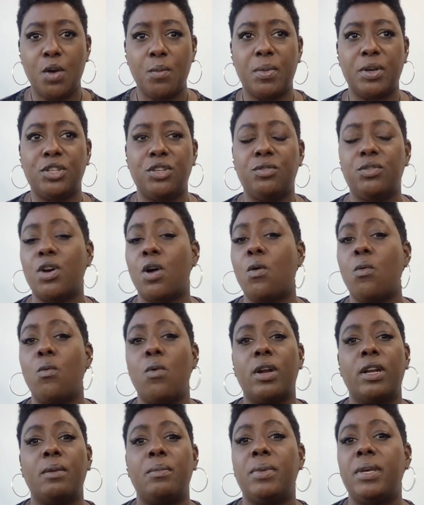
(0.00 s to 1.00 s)
but you don't
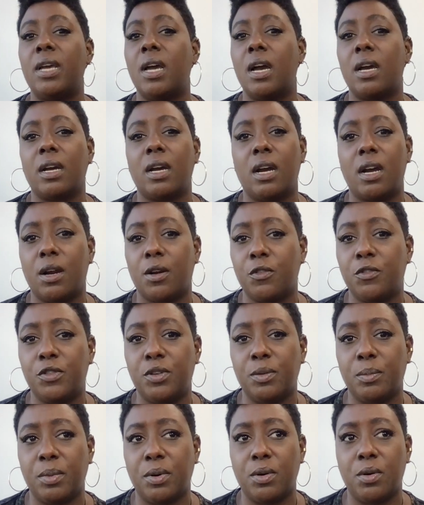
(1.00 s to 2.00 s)
want to be
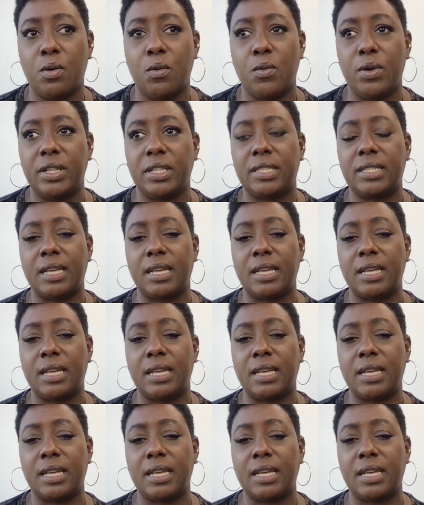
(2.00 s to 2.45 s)
uncomfortable with